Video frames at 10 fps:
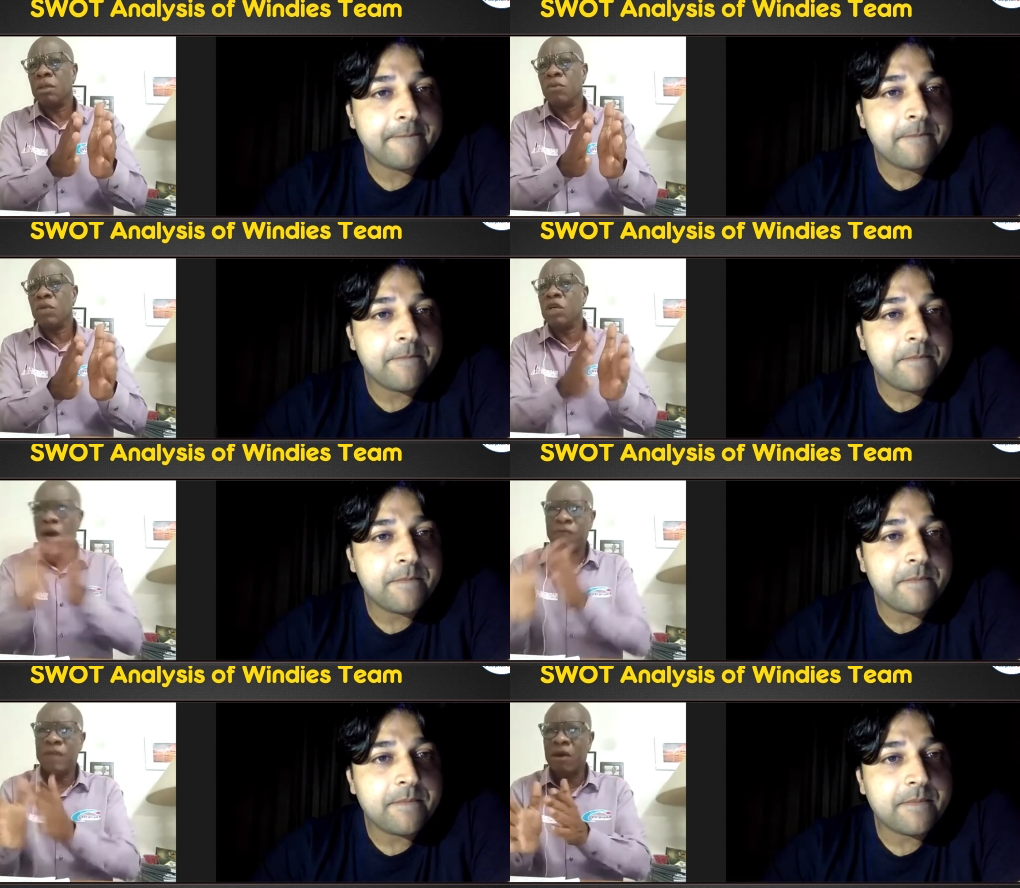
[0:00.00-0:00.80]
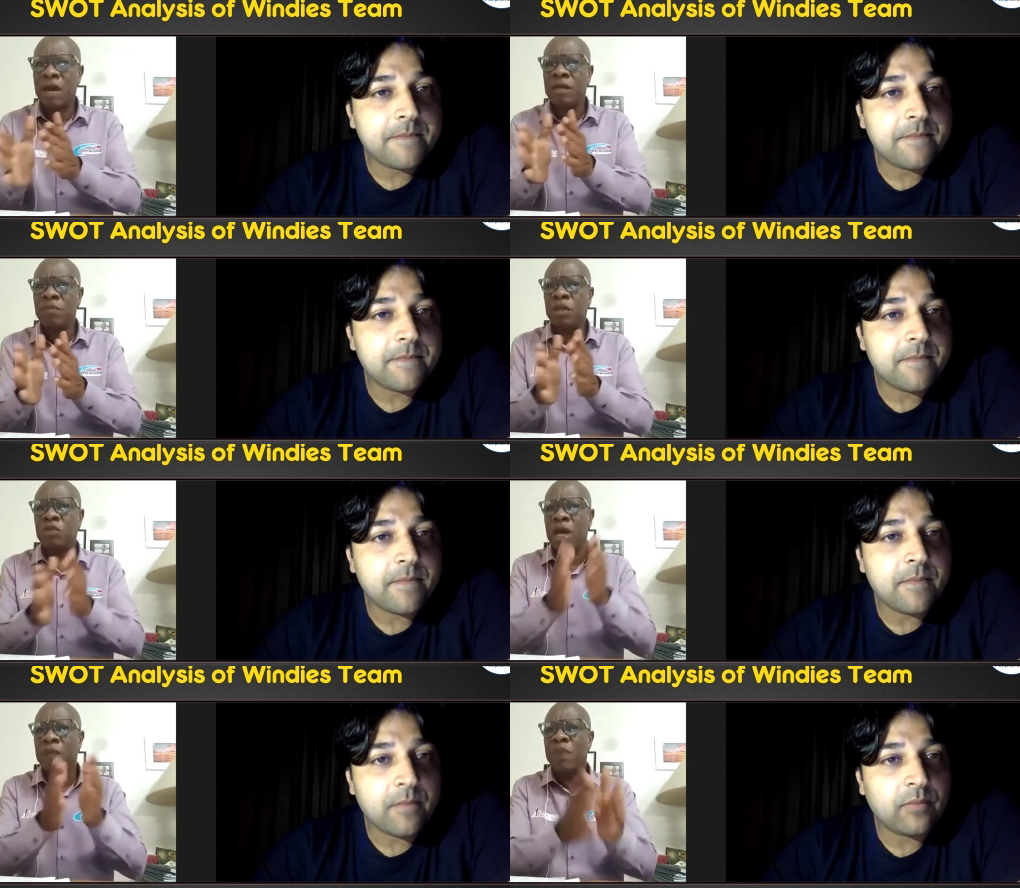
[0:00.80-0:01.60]
Speaker 1: we don't have Narayan, but
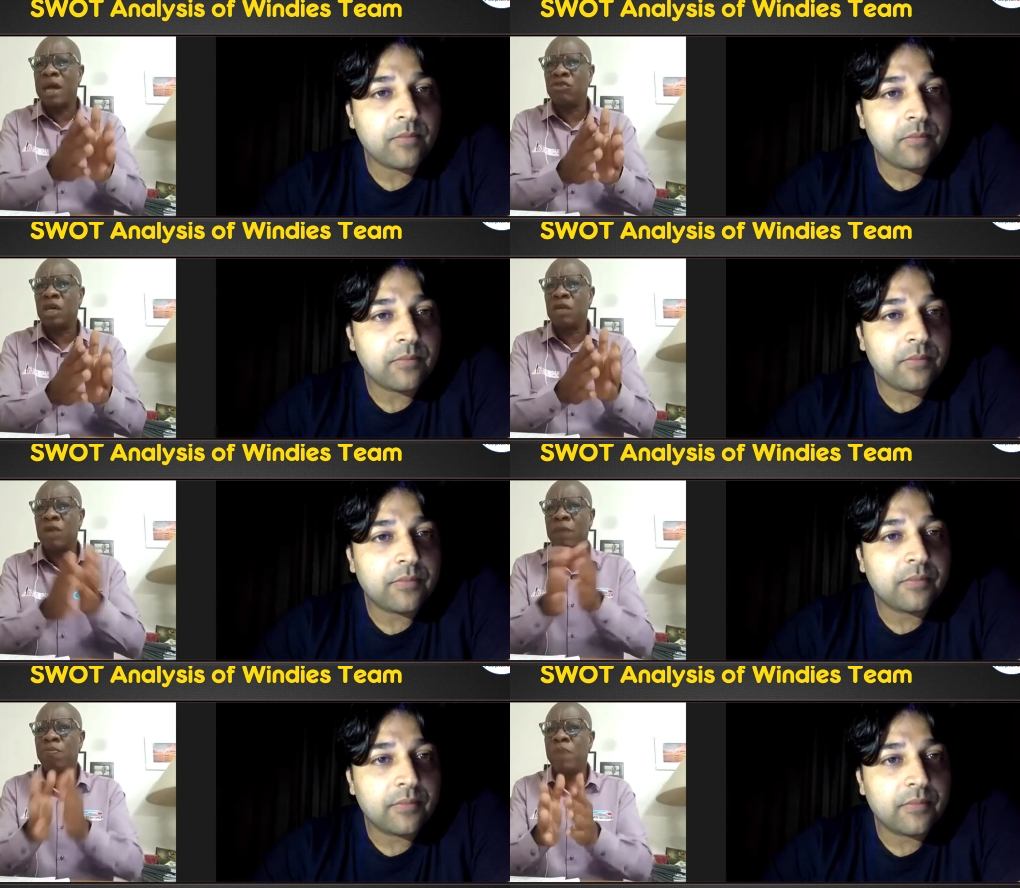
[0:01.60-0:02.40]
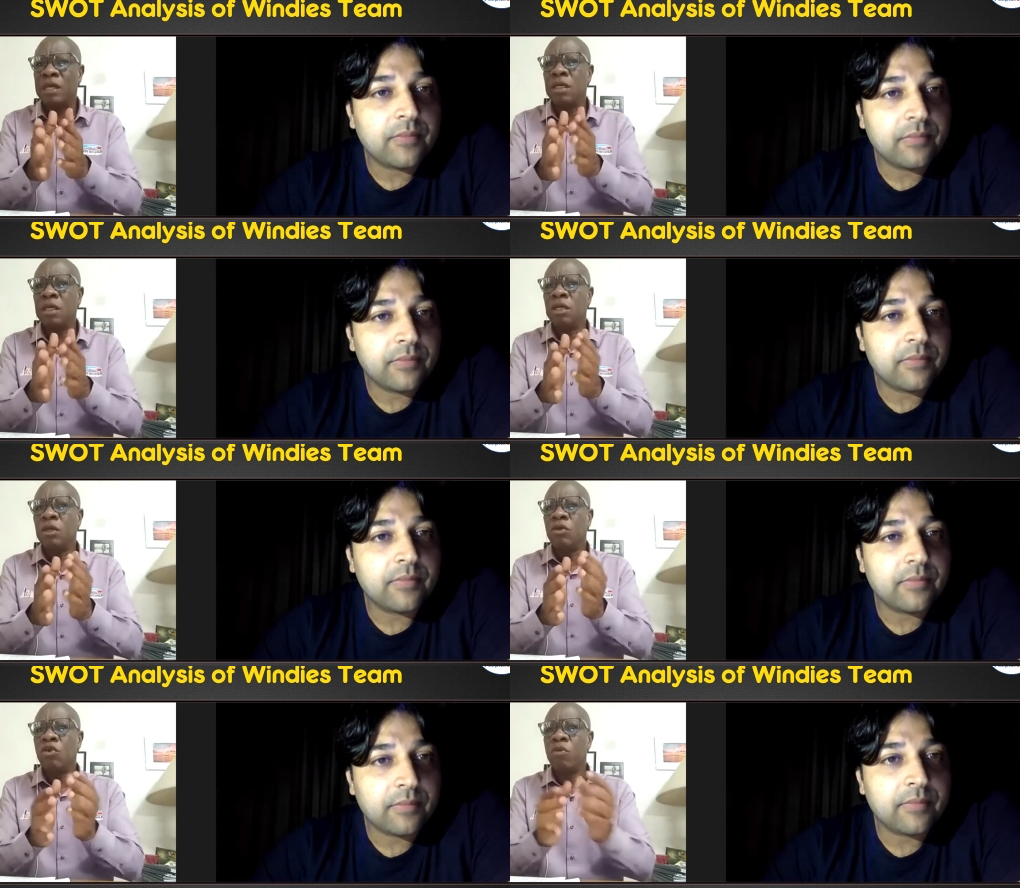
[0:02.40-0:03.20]
we had Badre and we had Ben,
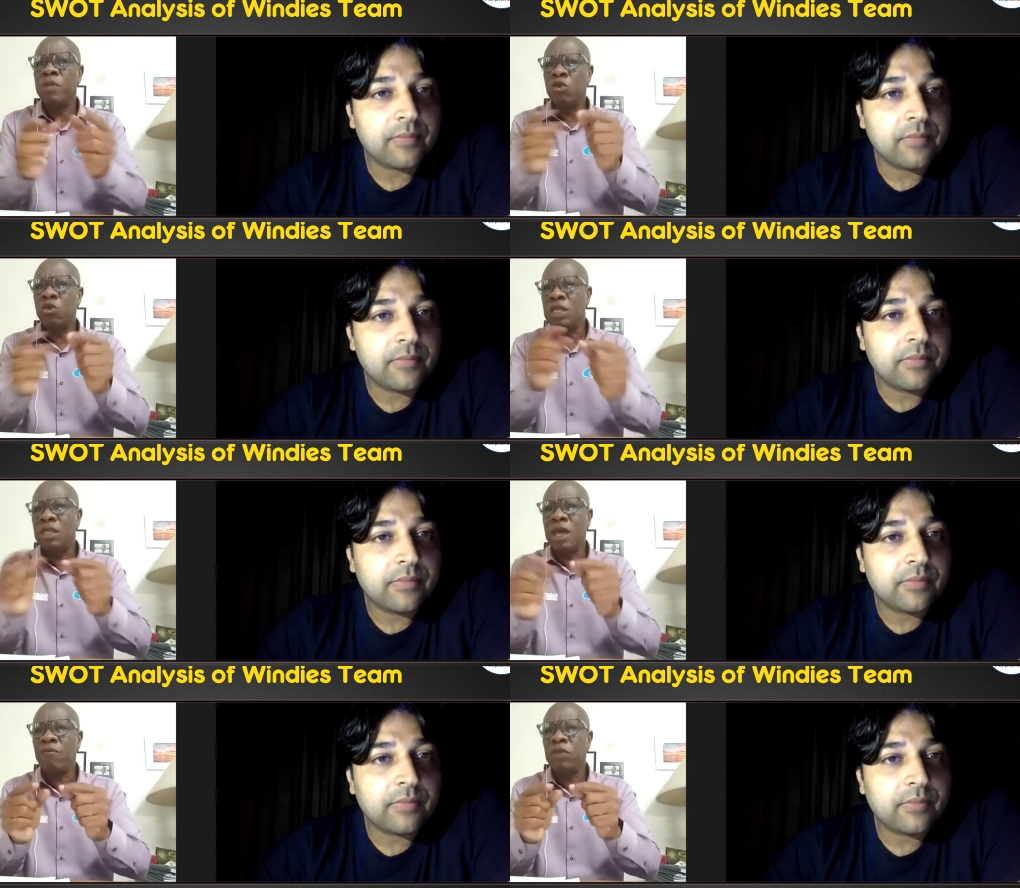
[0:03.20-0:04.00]
who between them,